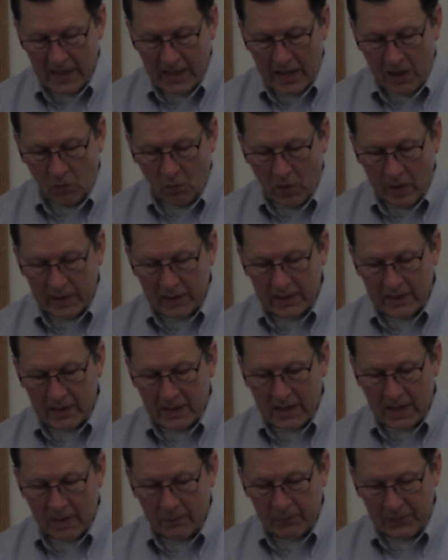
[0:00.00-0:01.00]
And one of the
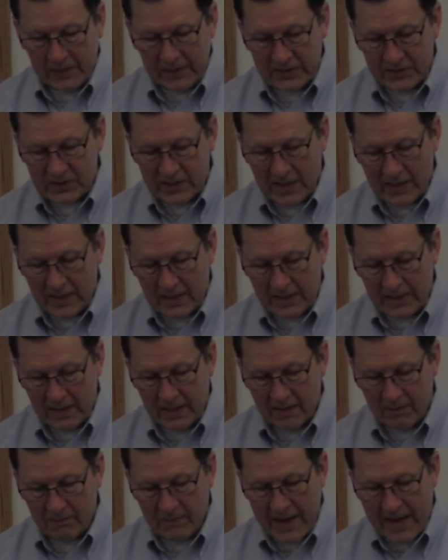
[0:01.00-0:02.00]
company said unto
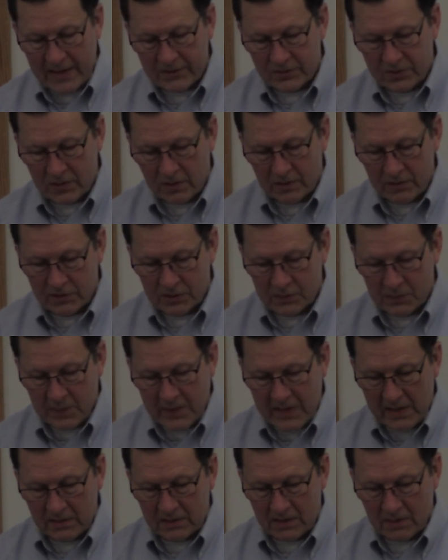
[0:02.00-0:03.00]
him, Master,
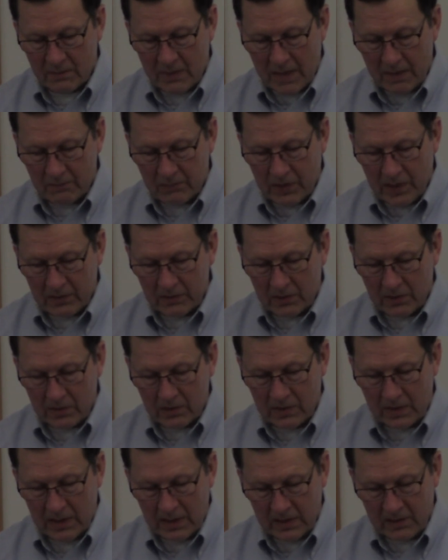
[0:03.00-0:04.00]
speak to my brother
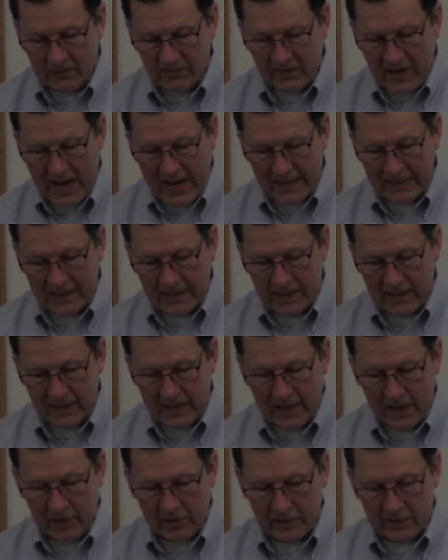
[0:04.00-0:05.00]
that he divide the
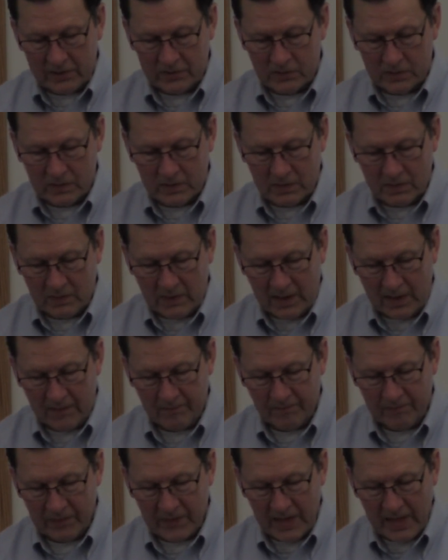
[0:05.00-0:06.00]
inheritance with me.
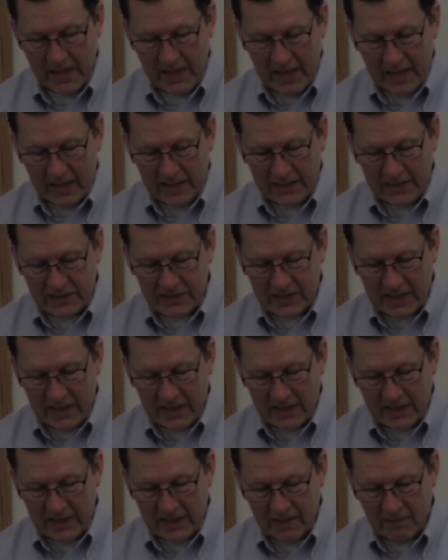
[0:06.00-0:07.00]
And he said
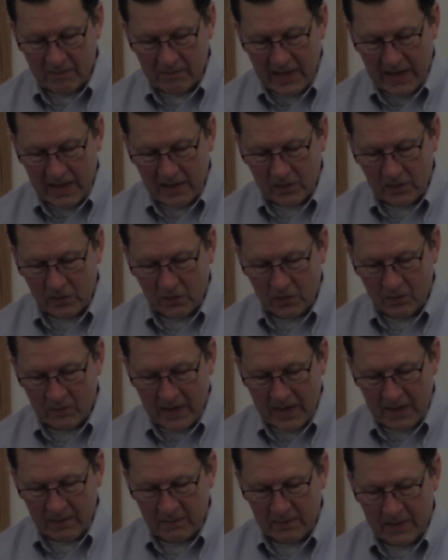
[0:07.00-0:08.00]
unto him, Man, who
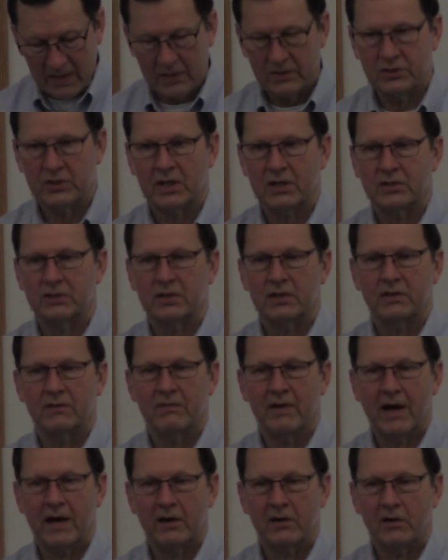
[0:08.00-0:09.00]
made me a judge and
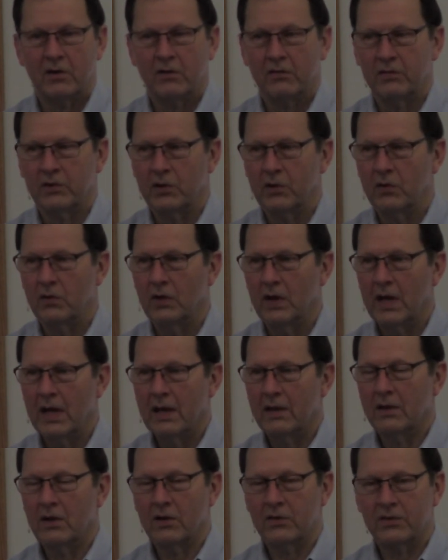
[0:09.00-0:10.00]
divider over you?
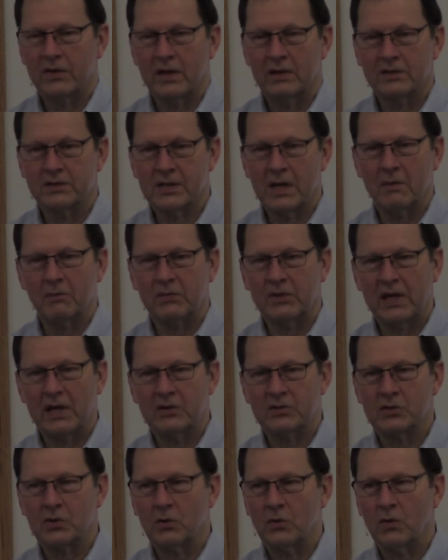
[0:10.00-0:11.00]
There are th some
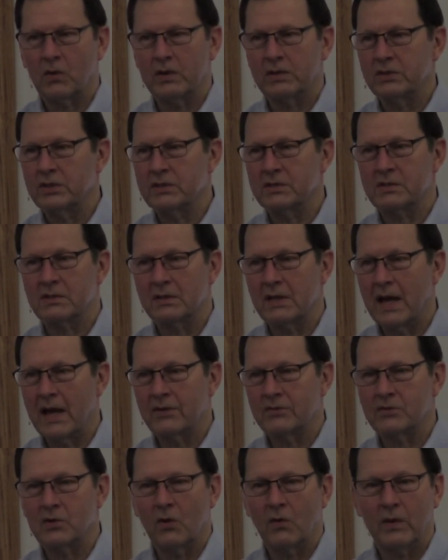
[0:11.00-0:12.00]
things the Lord just
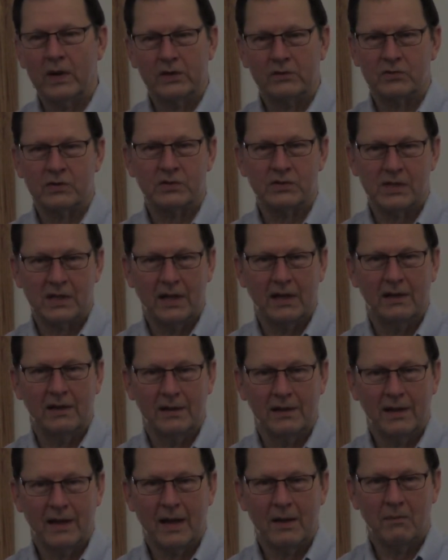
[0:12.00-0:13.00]
has no interest
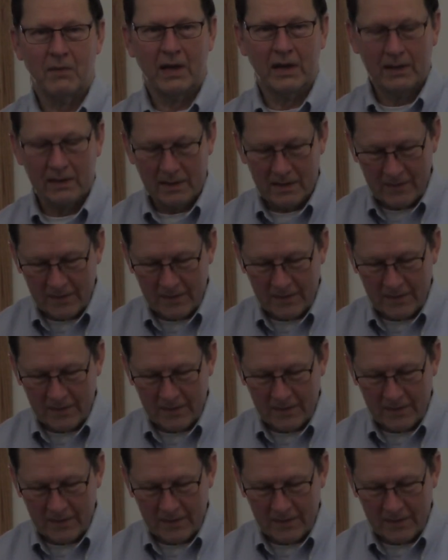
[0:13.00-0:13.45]
in. Amen.